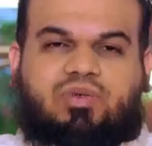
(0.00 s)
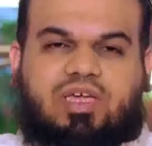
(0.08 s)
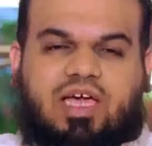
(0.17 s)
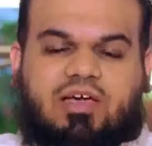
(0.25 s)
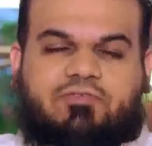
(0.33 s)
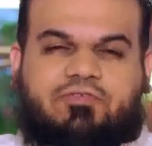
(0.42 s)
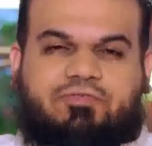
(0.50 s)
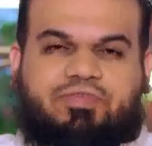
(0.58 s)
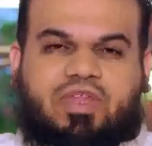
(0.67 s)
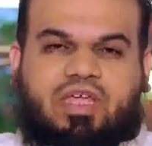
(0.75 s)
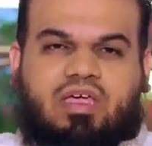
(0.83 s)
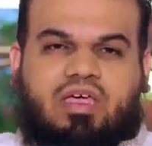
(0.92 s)
Al-Kahf.
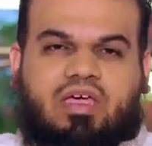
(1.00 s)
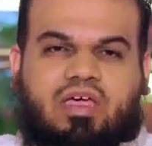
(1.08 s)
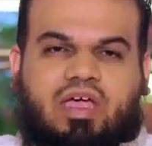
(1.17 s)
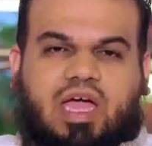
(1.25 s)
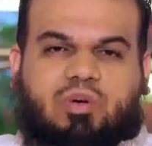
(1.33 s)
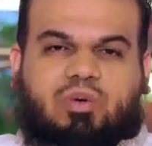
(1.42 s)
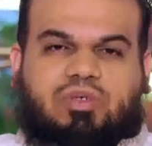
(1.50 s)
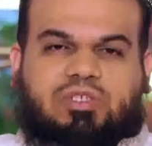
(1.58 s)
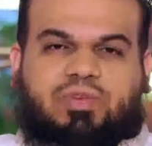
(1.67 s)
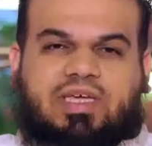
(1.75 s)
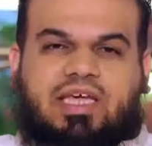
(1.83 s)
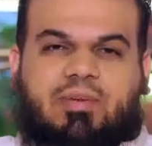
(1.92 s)
And we were
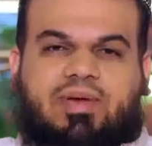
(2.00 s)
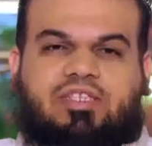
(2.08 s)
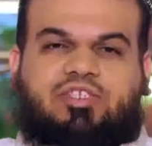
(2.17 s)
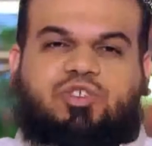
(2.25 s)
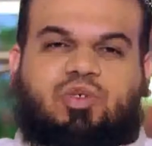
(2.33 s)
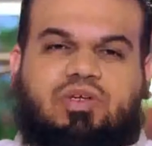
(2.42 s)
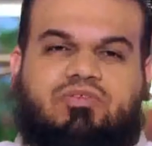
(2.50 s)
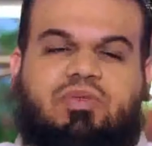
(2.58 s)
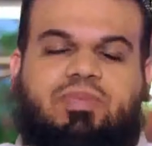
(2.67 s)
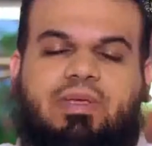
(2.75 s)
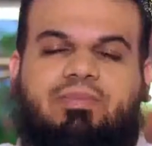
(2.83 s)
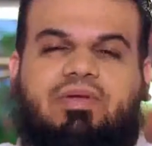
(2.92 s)
speaking about the story of the
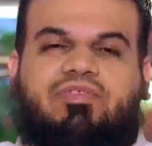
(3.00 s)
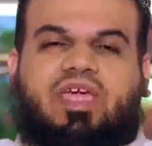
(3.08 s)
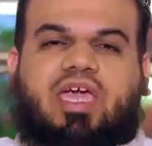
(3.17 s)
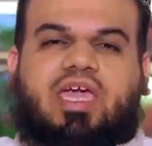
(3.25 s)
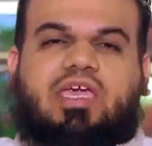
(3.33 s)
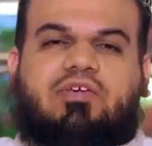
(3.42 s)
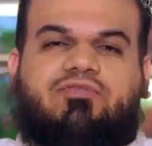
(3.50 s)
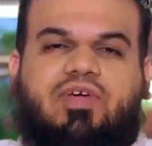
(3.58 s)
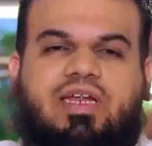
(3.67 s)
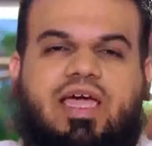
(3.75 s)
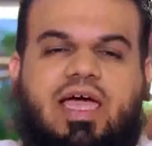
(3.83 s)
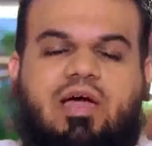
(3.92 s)
people of the cave
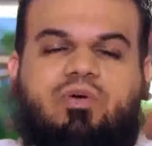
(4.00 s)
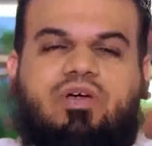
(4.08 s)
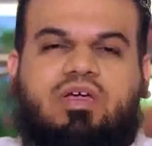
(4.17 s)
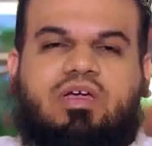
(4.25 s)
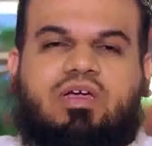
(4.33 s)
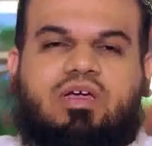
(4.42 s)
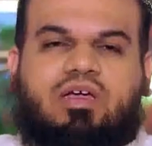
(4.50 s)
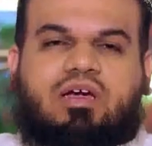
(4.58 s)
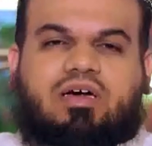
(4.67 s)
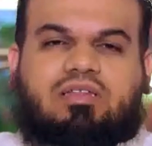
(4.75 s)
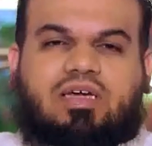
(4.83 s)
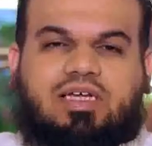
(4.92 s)
and how
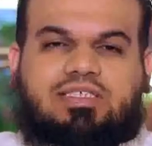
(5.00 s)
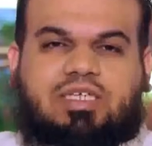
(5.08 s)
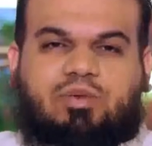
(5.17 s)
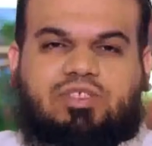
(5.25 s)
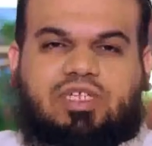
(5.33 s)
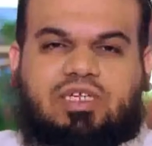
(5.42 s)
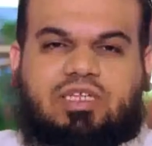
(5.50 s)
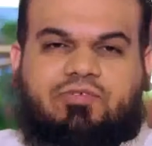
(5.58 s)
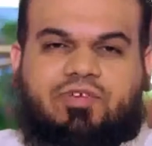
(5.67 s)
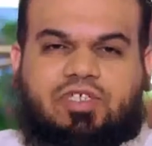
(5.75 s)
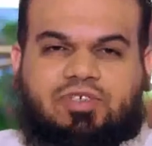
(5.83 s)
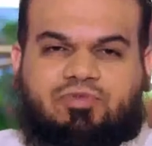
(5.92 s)
Allah Azza wa Jalla in the
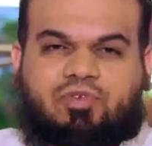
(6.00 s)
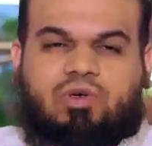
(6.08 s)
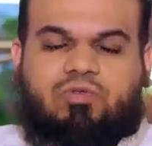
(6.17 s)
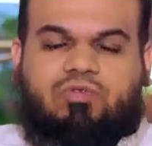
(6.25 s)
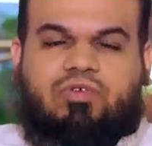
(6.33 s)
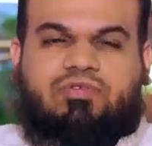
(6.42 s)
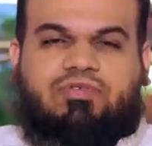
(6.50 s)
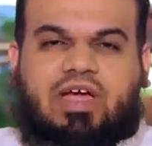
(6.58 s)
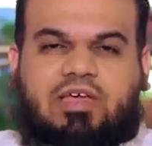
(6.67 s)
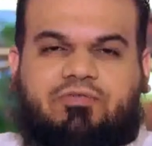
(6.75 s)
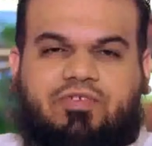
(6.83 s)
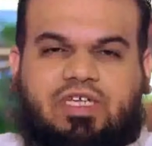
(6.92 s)
first four or four,
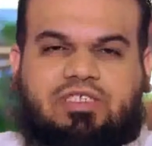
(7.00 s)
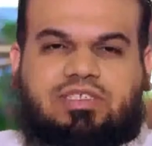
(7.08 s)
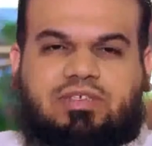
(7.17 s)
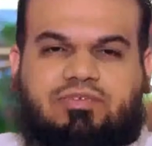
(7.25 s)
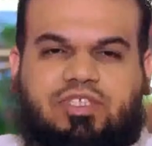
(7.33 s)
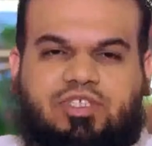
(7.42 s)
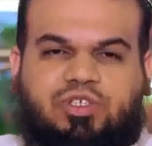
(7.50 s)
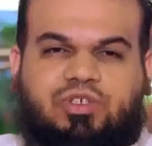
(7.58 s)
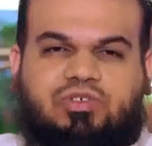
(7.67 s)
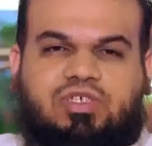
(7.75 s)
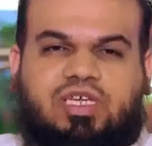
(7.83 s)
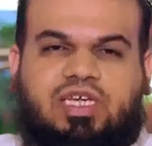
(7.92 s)
five verses of this
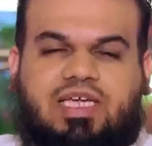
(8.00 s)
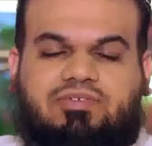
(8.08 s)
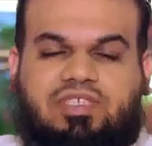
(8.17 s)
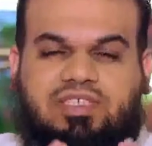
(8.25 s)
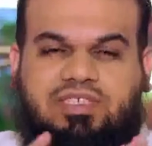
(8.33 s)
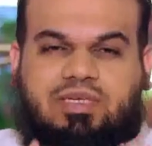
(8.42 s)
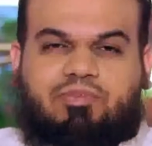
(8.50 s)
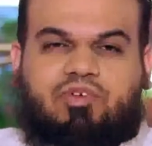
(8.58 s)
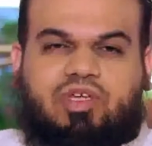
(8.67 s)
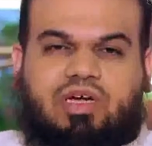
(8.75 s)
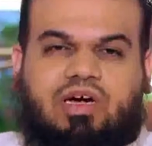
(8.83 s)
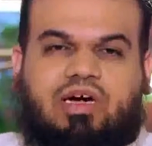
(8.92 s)
story, He gives a
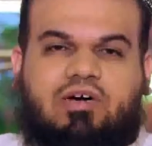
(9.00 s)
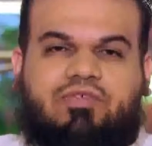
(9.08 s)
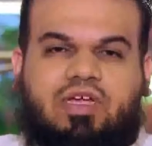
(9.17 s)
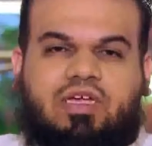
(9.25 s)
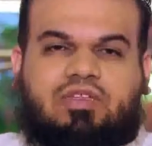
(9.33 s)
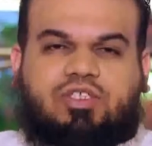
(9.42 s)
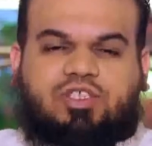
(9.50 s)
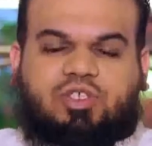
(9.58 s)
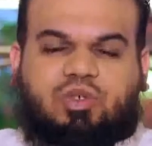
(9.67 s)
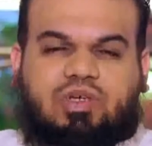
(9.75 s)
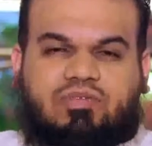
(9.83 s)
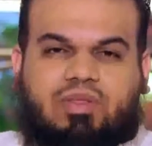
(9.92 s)
summary of the
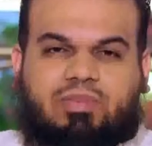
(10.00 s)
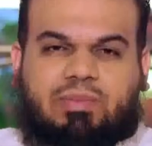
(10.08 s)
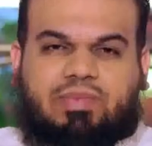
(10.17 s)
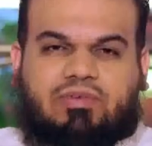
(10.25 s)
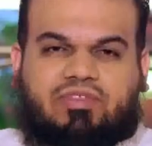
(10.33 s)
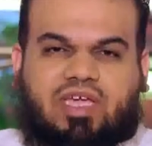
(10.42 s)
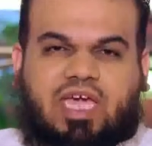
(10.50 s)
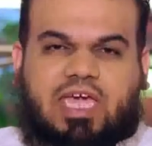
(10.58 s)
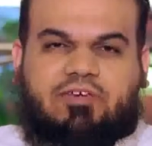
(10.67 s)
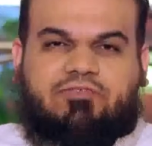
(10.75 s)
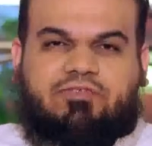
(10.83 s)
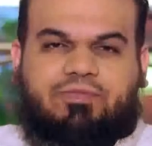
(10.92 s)
story of the people of the
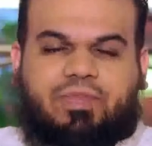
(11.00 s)
cave.